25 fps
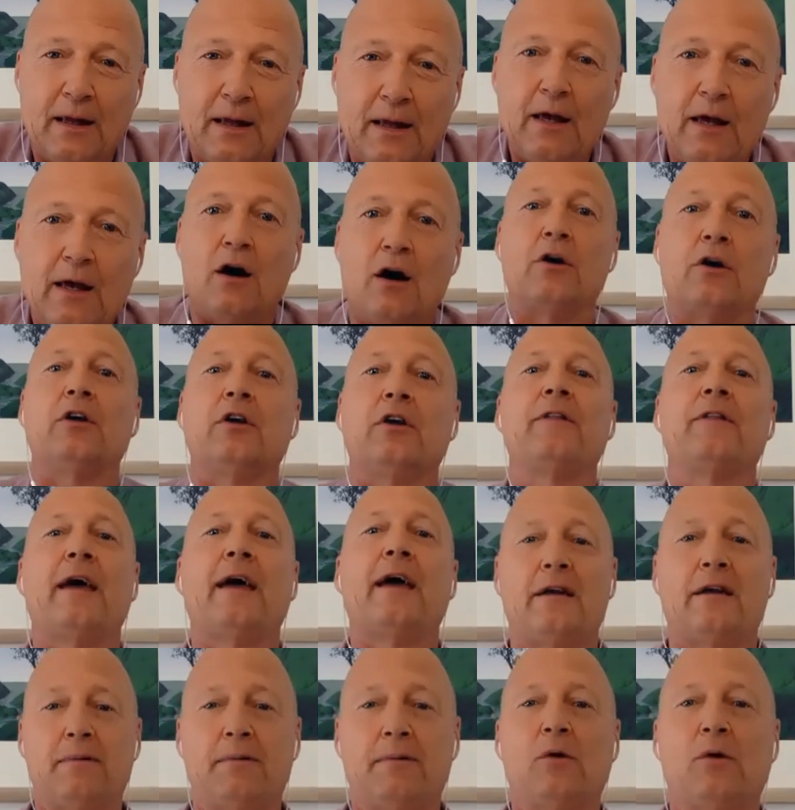I knew there
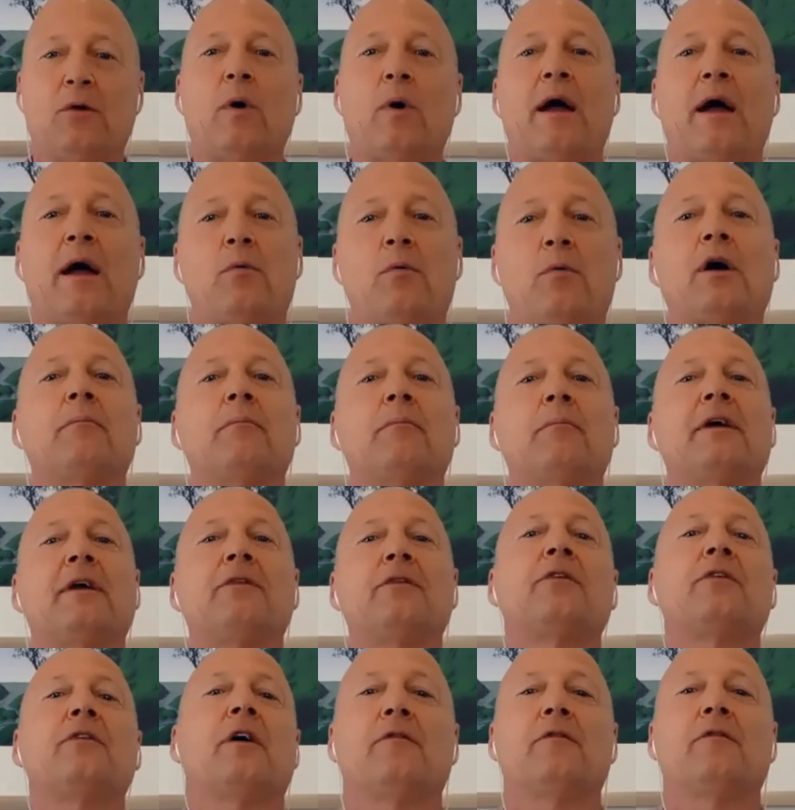had to be a way where I can be a
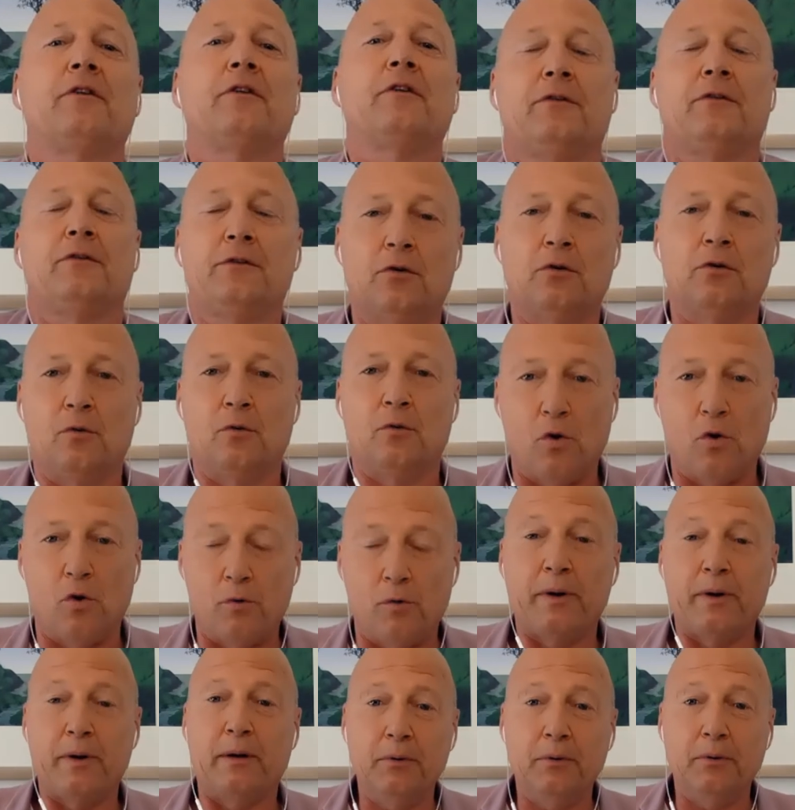service to all
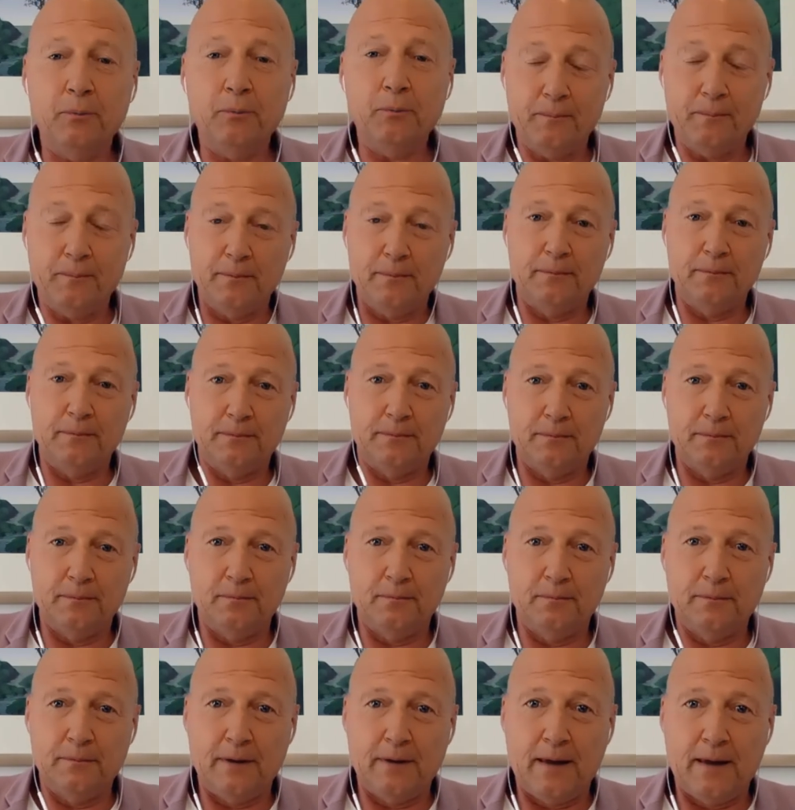people,
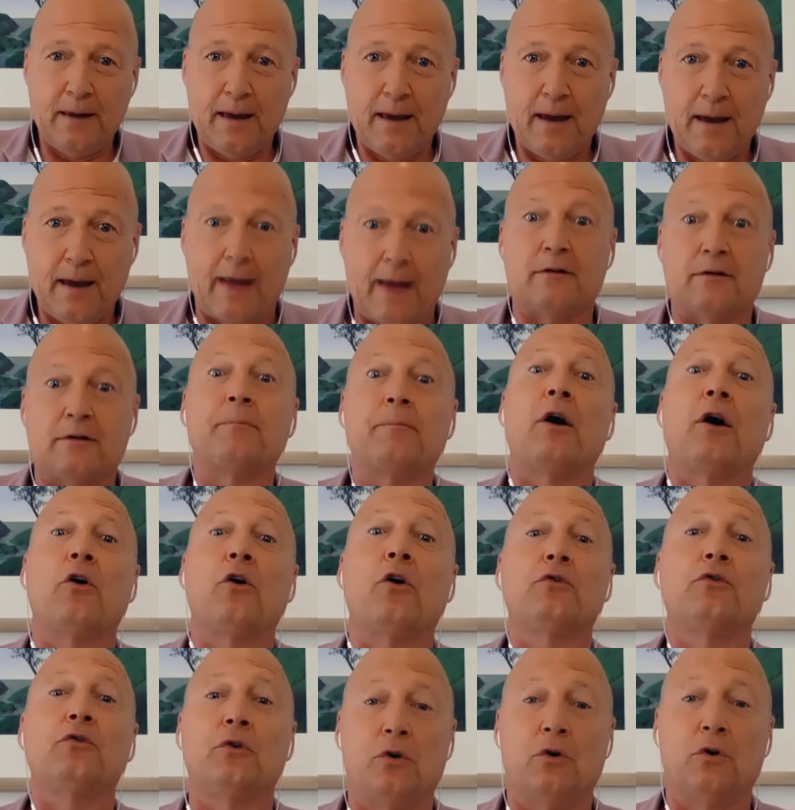as
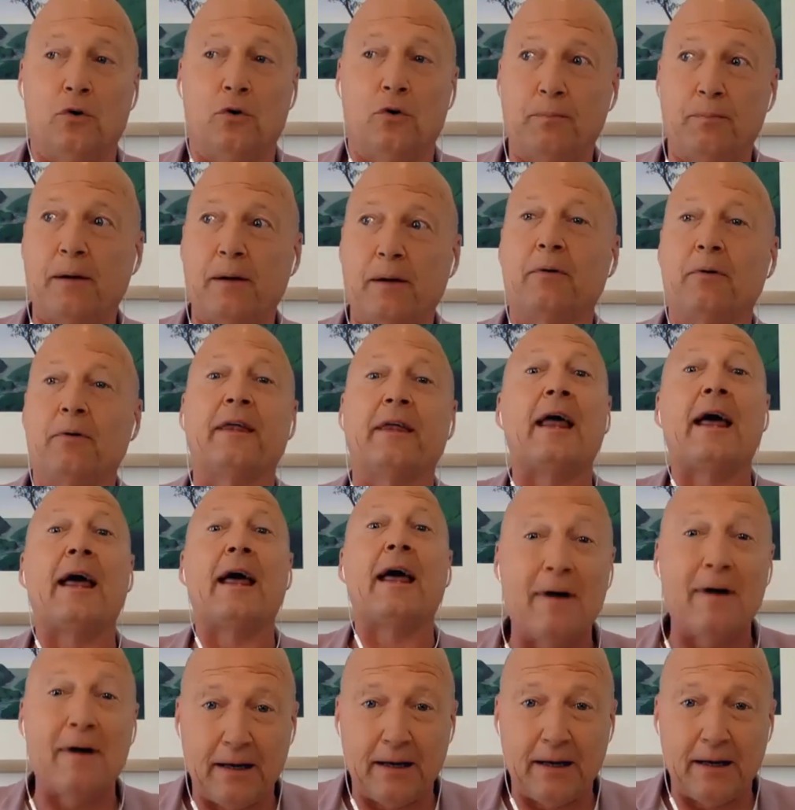opposed to people that had
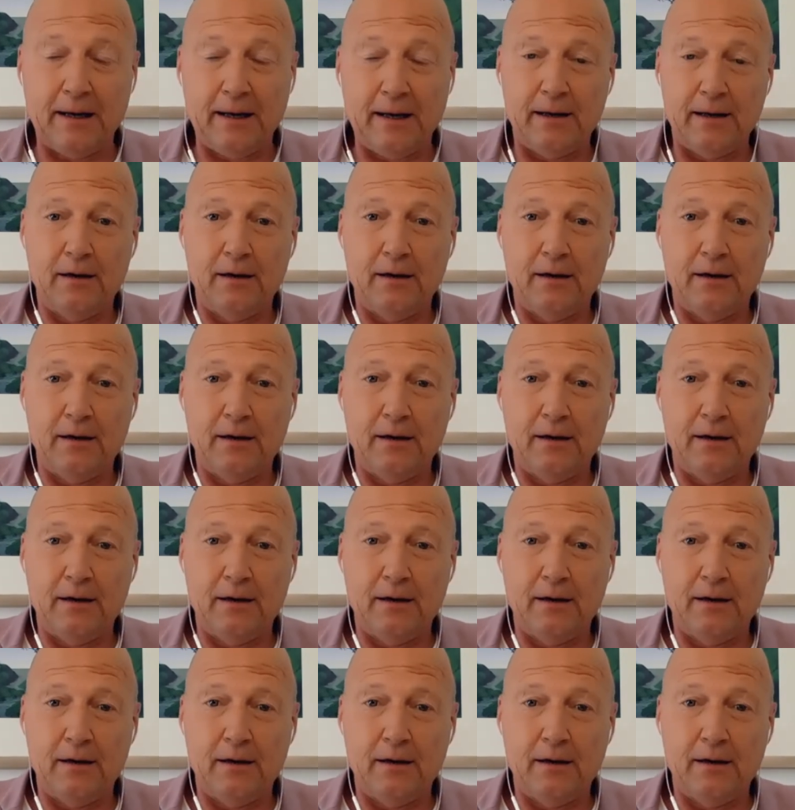money.